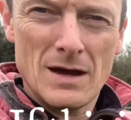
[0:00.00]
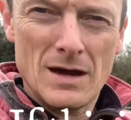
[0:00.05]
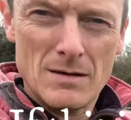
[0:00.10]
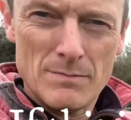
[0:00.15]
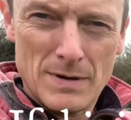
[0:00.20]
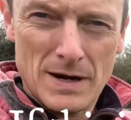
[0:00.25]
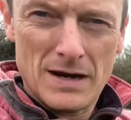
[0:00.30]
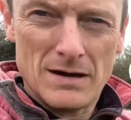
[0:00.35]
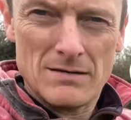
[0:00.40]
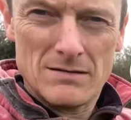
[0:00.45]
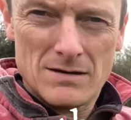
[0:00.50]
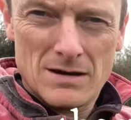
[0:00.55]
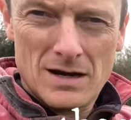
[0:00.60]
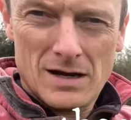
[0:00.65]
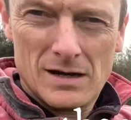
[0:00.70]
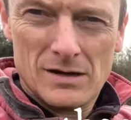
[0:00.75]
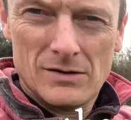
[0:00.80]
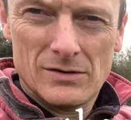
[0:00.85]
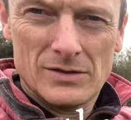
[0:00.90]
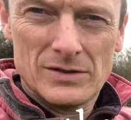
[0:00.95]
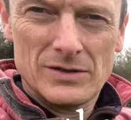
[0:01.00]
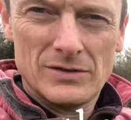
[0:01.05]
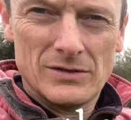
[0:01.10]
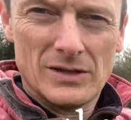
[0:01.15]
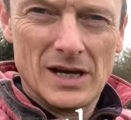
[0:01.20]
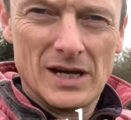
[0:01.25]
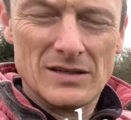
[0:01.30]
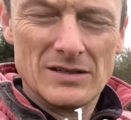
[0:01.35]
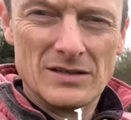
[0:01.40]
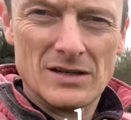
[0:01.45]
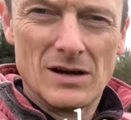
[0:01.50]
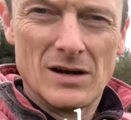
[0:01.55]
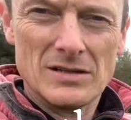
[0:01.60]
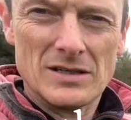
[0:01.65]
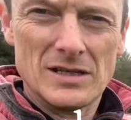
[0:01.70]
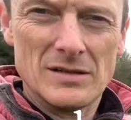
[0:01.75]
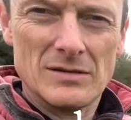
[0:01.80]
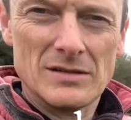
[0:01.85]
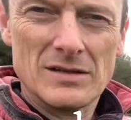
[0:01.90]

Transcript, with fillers: about how to get started.